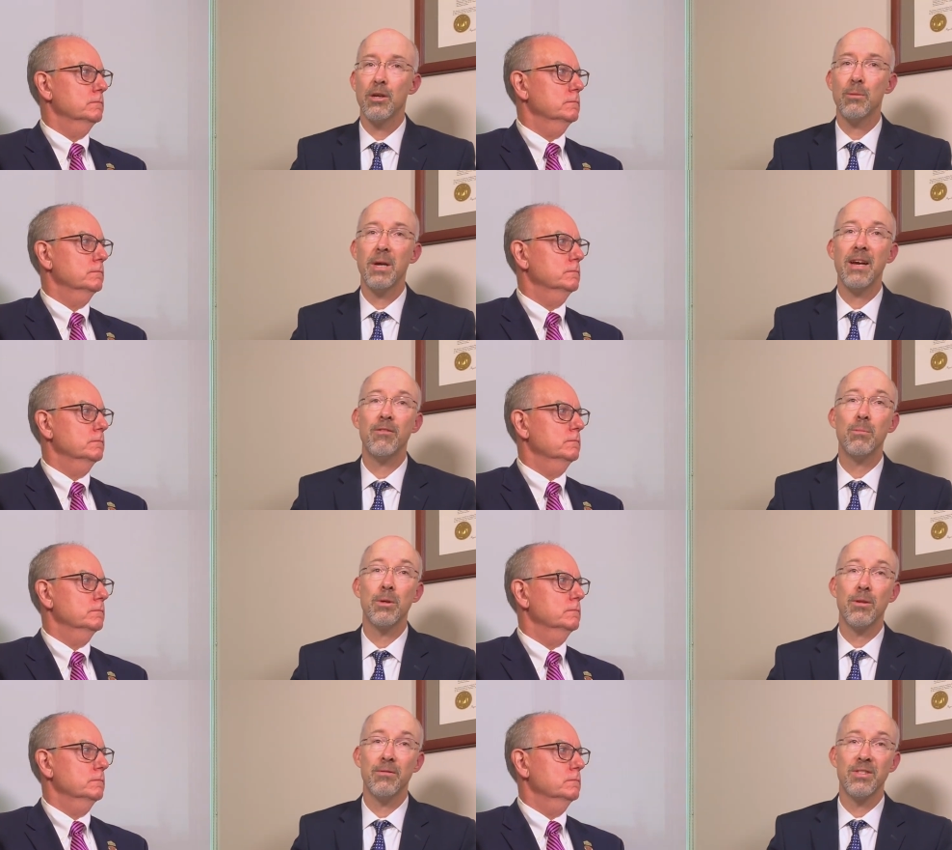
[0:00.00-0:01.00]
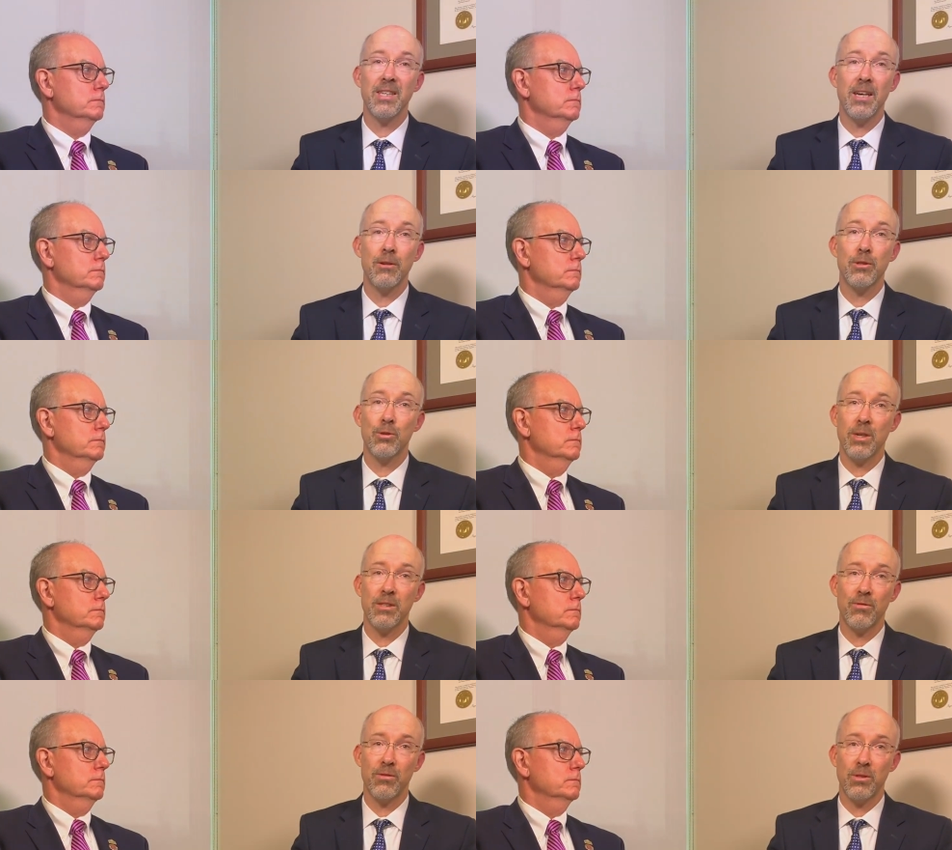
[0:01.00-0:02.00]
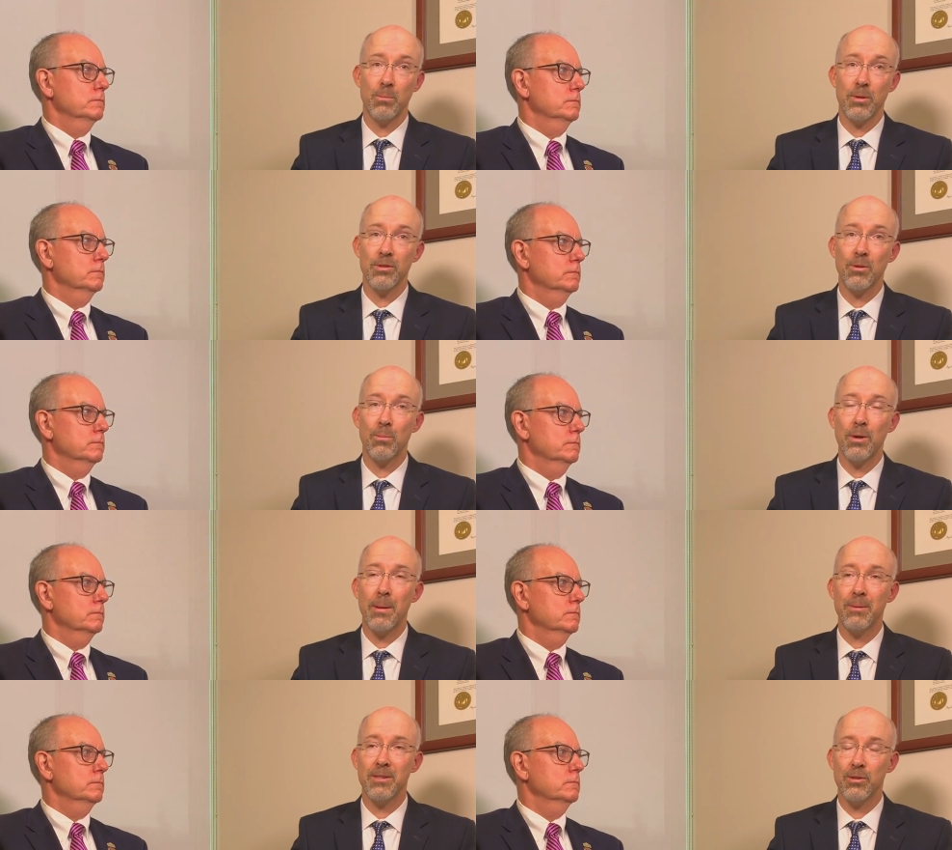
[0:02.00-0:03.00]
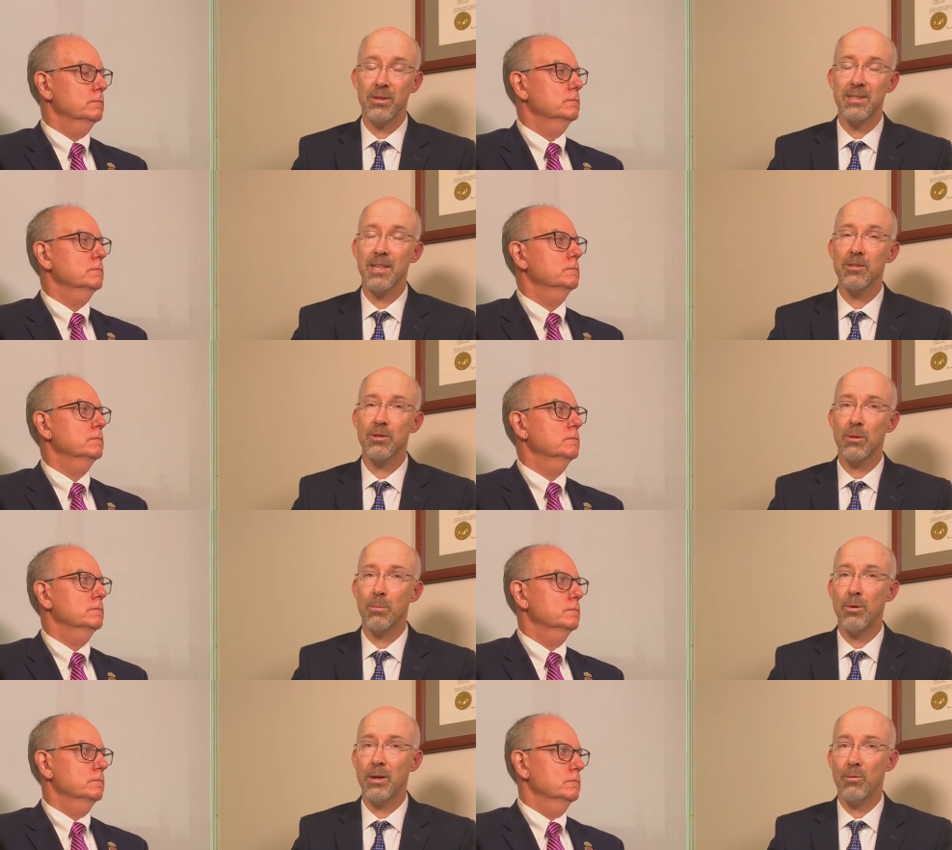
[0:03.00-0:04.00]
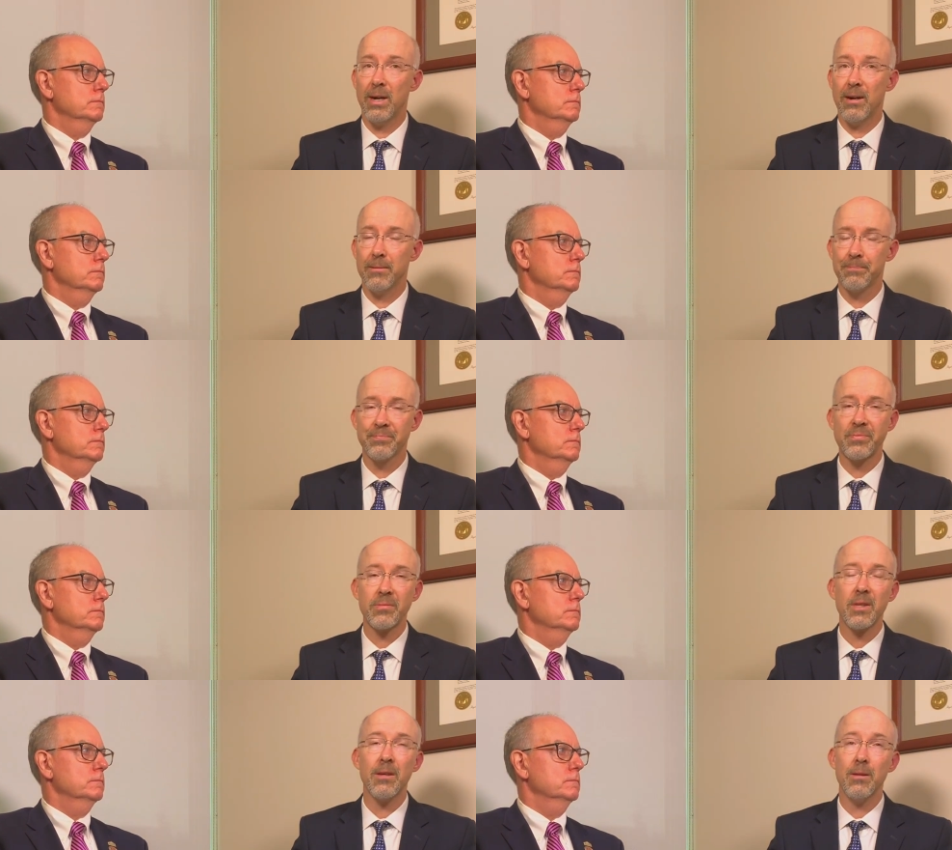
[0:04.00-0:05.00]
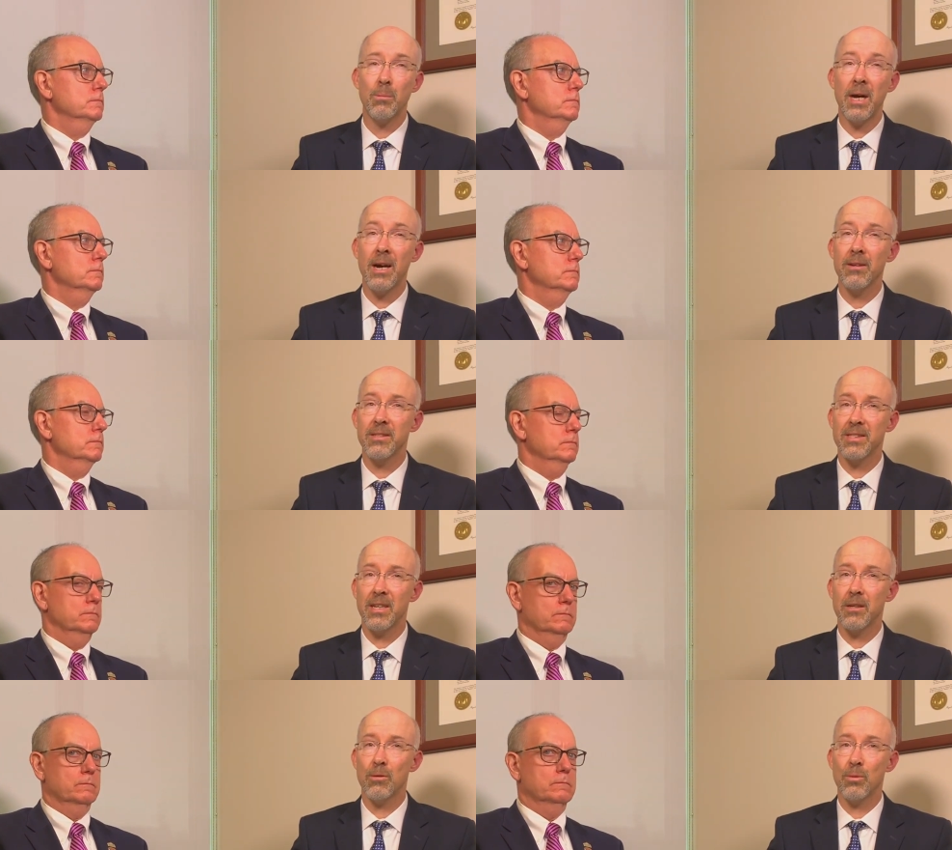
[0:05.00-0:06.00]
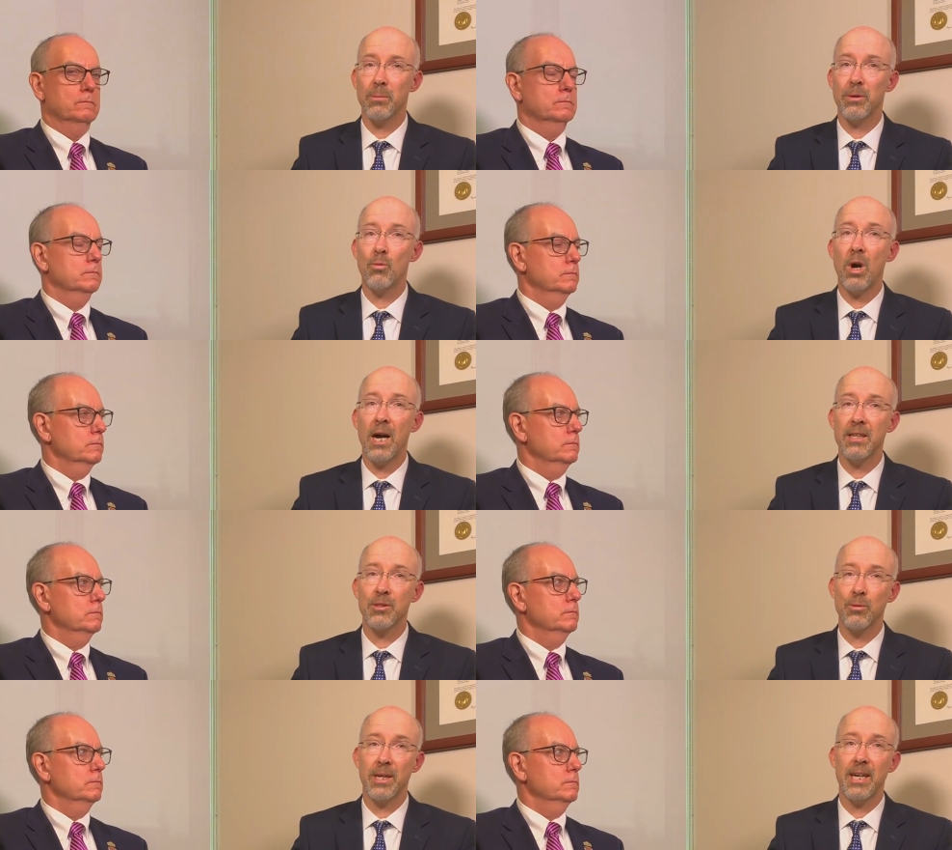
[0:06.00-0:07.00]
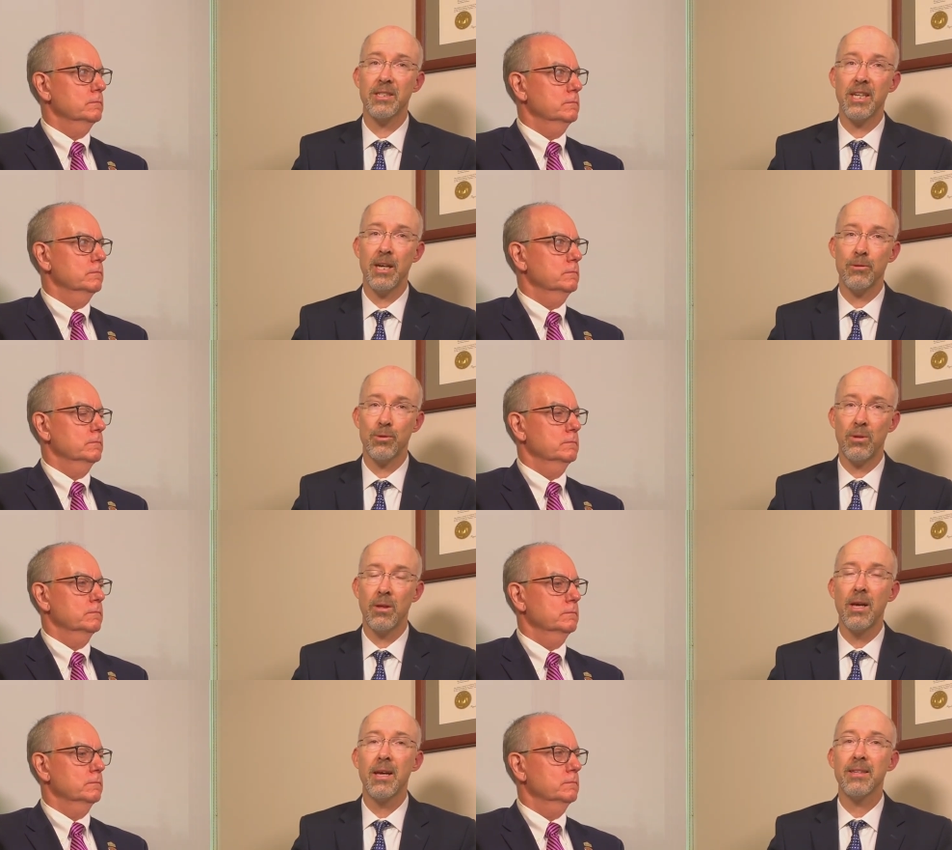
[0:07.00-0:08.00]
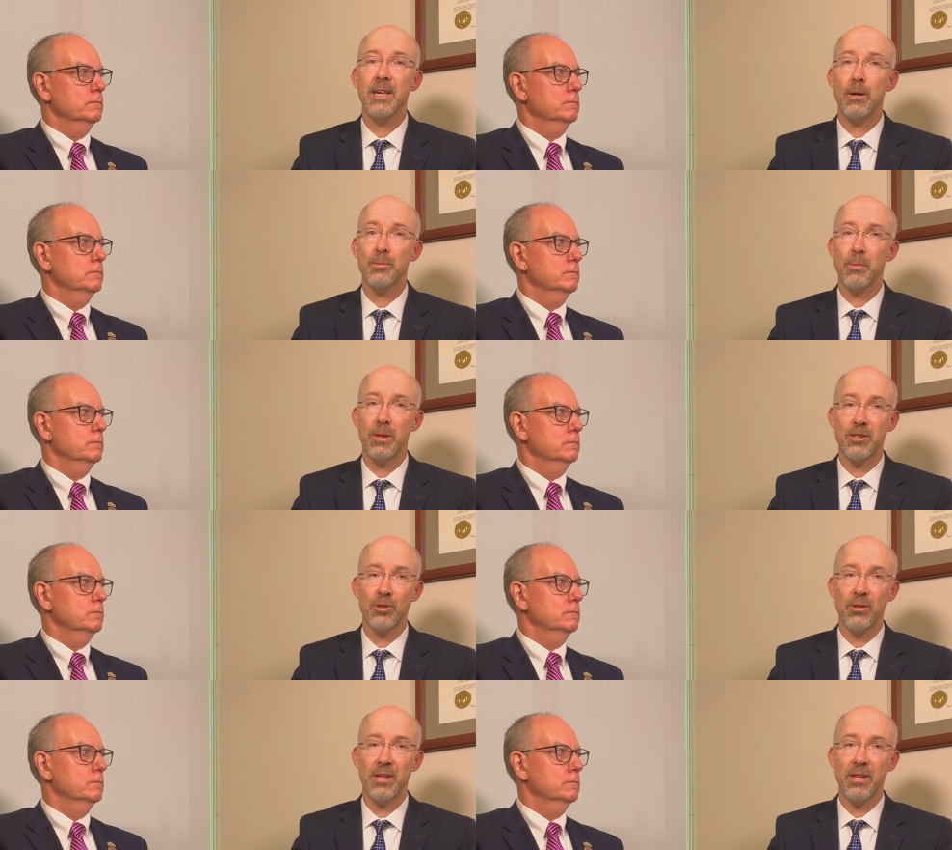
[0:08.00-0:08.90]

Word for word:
Speaker 1: You may have a bill of sale to transfer some personal property. So this gets to the point where the buyer and the seller would be wise to engage counsel to help them make sure